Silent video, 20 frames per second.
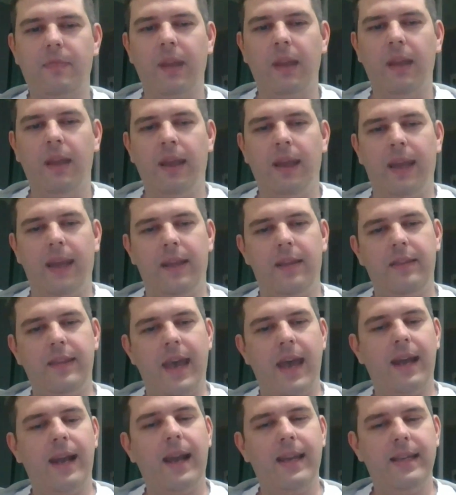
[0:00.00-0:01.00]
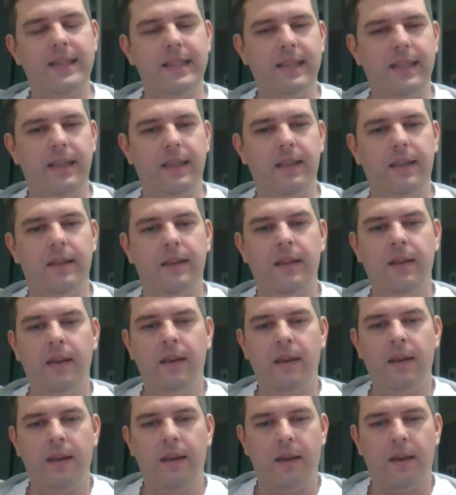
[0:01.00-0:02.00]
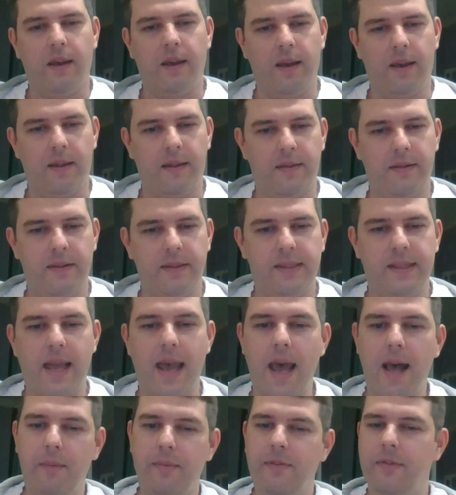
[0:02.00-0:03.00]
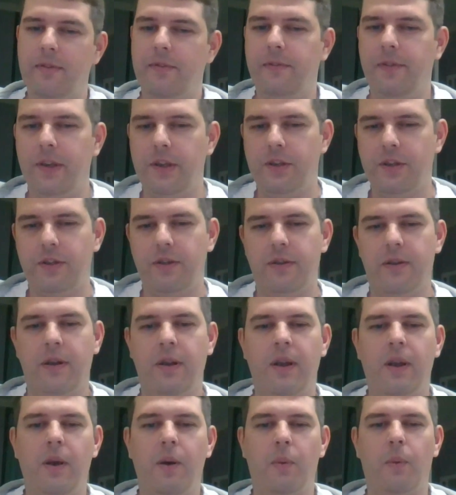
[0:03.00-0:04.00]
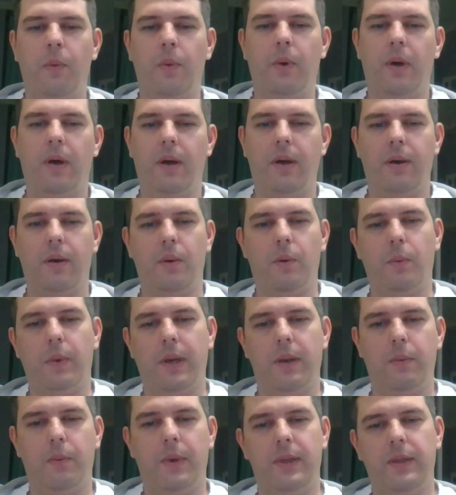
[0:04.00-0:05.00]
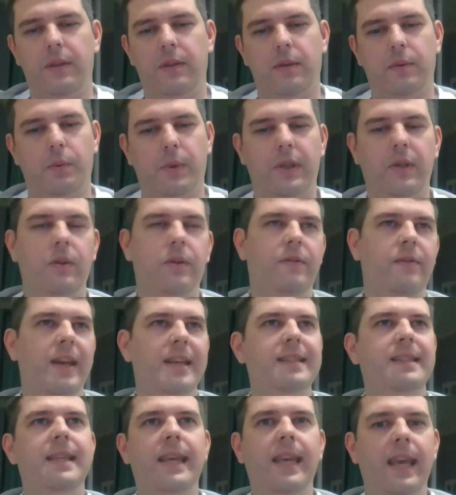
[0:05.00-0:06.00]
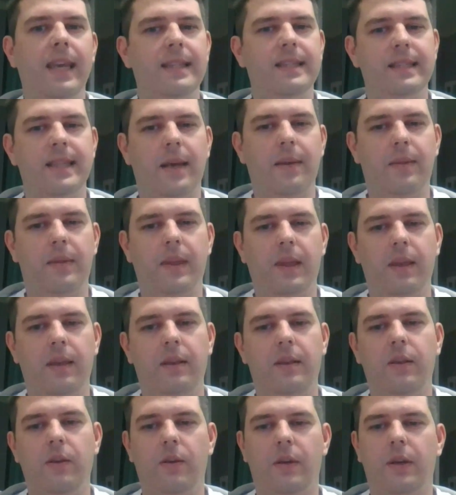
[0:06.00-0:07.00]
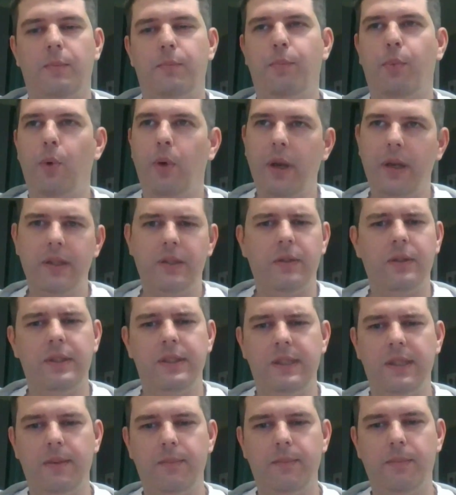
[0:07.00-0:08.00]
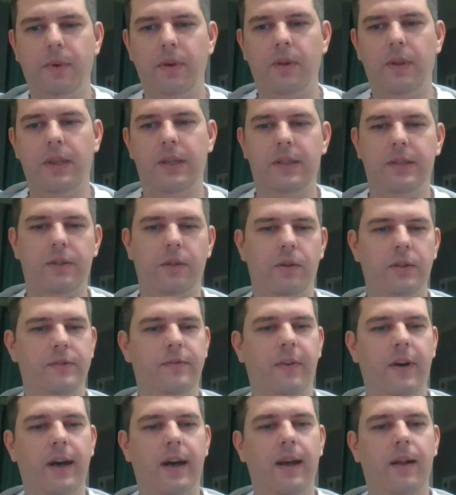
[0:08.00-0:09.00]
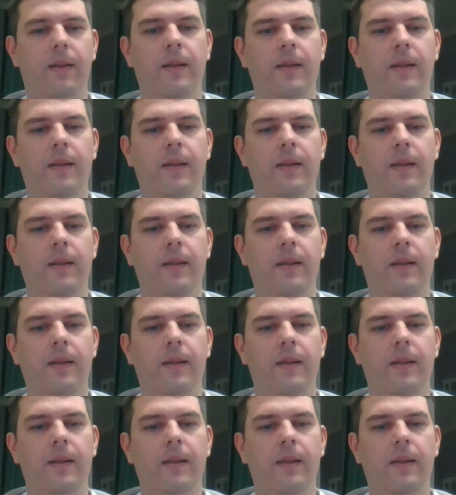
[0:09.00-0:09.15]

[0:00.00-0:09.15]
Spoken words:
In that IDE, there is a helpful feature. When you investigate something, you can point to a symbol in a source file